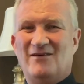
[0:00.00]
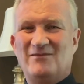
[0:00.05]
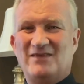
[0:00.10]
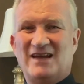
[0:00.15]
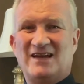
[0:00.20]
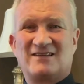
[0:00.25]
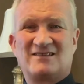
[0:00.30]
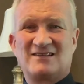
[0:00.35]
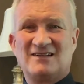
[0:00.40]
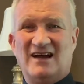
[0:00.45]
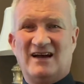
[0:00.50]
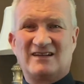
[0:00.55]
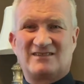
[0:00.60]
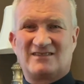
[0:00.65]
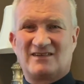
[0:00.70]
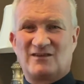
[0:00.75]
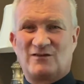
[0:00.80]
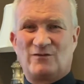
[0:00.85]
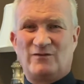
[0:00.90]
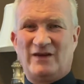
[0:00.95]
It's not
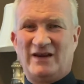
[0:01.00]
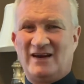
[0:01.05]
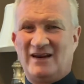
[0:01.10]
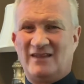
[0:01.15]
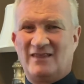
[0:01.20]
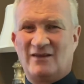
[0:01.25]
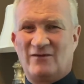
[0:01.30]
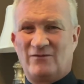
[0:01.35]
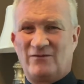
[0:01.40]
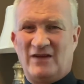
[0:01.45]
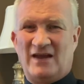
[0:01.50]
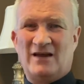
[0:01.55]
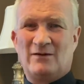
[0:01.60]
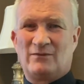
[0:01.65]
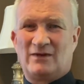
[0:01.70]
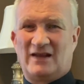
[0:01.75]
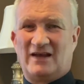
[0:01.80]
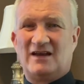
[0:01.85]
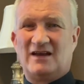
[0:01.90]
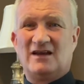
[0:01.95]
just feeding the
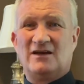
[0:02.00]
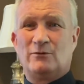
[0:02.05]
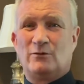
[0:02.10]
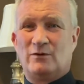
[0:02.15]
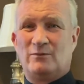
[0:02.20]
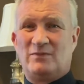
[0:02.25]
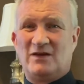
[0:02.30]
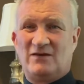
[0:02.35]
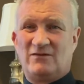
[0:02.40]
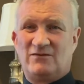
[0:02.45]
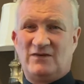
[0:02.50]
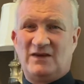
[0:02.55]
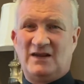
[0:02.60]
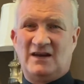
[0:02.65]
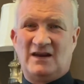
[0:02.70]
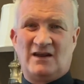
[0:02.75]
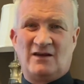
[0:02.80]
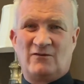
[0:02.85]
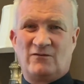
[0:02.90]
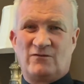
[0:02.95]
family. It would be
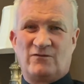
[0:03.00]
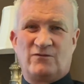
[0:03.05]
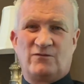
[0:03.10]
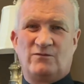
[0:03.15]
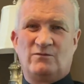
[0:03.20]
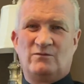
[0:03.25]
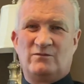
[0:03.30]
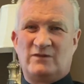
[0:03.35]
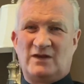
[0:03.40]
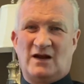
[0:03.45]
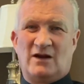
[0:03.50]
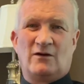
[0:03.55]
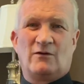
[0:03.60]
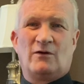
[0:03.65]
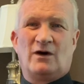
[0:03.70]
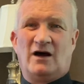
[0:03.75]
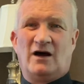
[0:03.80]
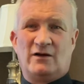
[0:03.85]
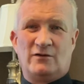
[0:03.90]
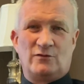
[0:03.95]
feeding
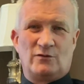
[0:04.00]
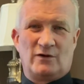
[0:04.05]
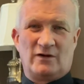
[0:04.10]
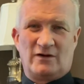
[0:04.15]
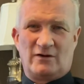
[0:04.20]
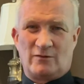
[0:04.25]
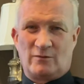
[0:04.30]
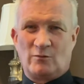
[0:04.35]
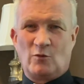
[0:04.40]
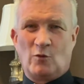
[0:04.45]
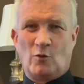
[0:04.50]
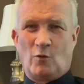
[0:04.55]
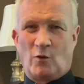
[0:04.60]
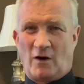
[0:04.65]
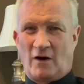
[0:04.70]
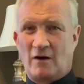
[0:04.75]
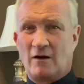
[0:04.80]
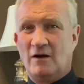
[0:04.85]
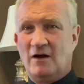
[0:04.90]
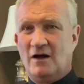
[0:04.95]
100 or
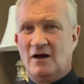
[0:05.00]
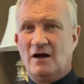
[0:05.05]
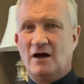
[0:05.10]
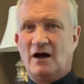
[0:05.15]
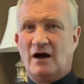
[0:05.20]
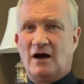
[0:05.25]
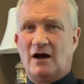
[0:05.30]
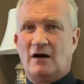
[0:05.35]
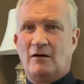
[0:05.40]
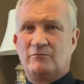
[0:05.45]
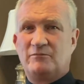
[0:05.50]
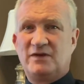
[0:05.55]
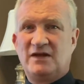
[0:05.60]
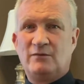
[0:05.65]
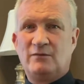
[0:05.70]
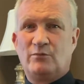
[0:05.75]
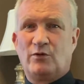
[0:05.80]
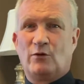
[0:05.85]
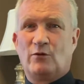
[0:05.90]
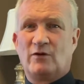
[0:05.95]
more
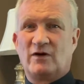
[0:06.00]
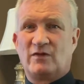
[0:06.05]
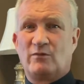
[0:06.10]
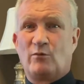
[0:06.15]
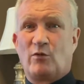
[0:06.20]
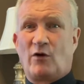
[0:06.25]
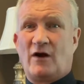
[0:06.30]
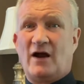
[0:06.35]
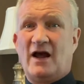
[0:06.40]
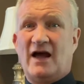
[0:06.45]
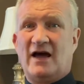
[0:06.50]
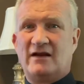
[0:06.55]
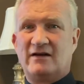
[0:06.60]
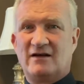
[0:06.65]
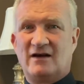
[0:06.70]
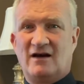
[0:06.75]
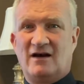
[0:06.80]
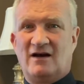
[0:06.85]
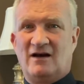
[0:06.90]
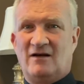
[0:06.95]
people with bread,
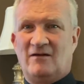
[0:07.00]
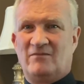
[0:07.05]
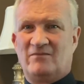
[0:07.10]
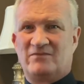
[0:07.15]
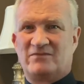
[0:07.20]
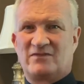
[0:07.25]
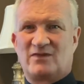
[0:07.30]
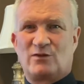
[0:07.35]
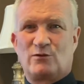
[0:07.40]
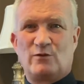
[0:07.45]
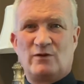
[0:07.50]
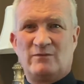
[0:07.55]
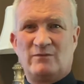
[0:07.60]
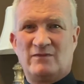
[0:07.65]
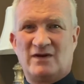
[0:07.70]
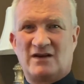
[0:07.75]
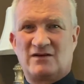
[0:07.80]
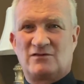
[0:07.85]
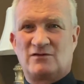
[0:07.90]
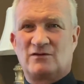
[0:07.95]
3
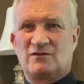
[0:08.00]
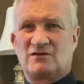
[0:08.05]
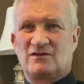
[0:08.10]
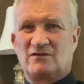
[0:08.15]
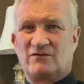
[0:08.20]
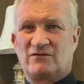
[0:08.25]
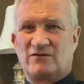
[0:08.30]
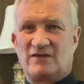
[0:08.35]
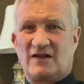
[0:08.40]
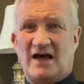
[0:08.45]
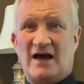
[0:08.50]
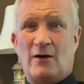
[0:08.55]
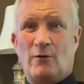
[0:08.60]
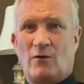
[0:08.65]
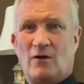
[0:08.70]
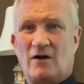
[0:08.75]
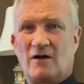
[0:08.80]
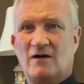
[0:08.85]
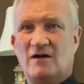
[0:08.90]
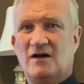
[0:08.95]
measures of flour.